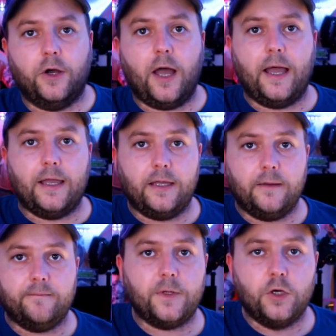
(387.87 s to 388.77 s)
a
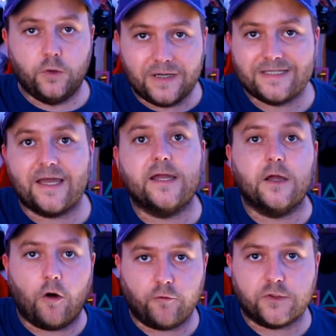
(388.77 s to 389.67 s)
noise gate
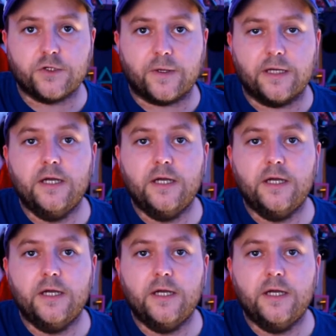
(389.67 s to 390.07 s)
onto it.